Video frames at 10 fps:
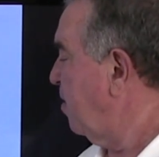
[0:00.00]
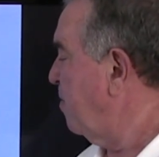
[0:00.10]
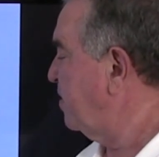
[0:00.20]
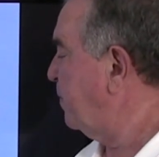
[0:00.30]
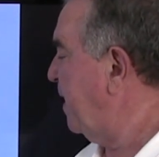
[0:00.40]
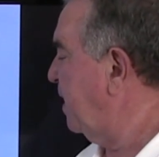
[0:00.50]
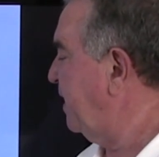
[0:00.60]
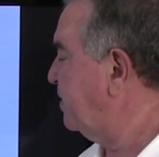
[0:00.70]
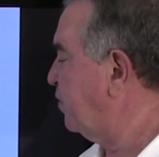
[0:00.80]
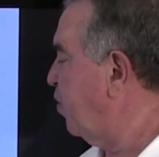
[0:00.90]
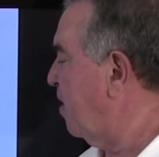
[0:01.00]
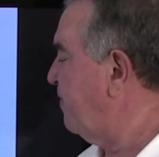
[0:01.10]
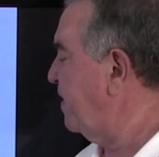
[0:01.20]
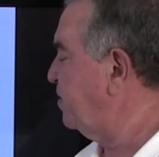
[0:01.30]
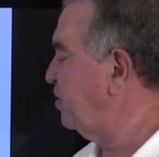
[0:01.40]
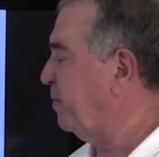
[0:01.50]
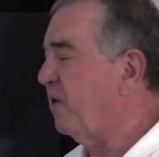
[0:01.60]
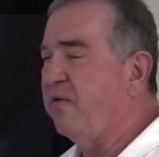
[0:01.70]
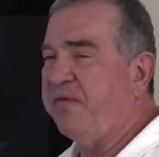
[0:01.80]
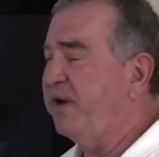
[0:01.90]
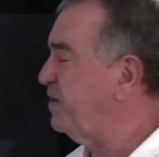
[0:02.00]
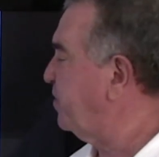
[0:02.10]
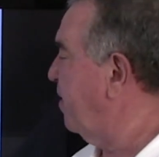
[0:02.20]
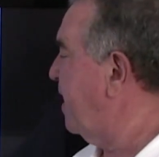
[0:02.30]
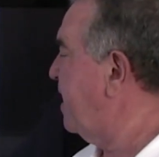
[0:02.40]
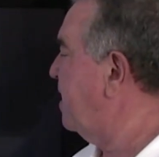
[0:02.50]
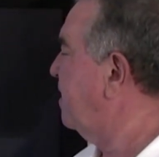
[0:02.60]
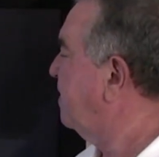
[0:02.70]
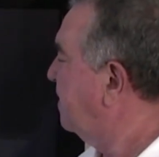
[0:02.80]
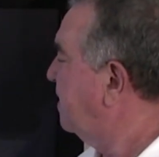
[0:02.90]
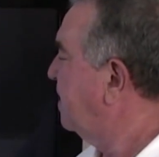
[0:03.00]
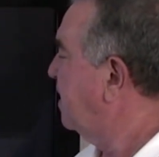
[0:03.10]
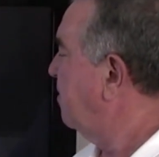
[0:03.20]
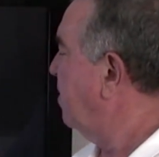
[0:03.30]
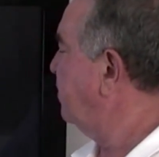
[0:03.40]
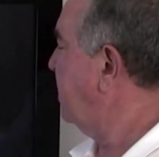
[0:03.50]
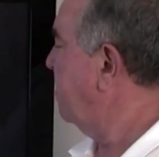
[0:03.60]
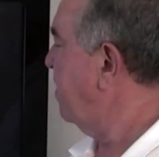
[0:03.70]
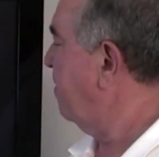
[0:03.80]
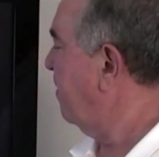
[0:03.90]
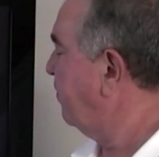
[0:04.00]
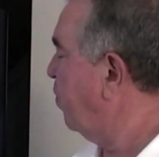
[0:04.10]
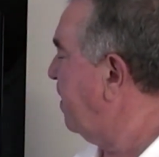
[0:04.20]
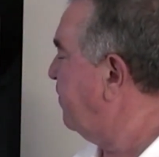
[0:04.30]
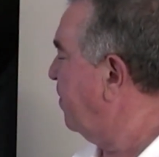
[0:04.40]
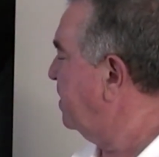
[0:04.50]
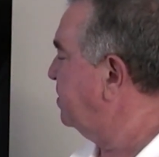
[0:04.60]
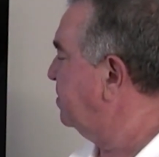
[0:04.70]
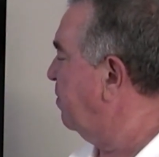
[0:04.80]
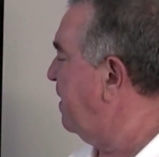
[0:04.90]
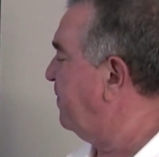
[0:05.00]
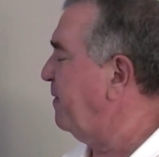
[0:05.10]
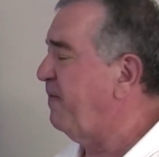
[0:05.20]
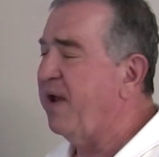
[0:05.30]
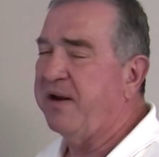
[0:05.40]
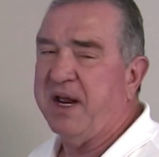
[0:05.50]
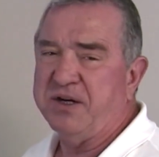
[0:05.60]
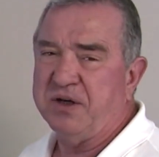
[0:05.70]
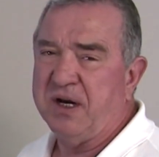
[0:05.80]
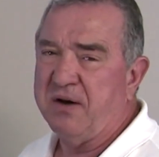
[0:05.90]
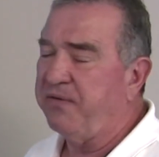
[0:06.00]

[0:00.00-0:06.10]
It must be at least 12 inches below finished grade, must be a minimum of 24 inches away from the foundation and the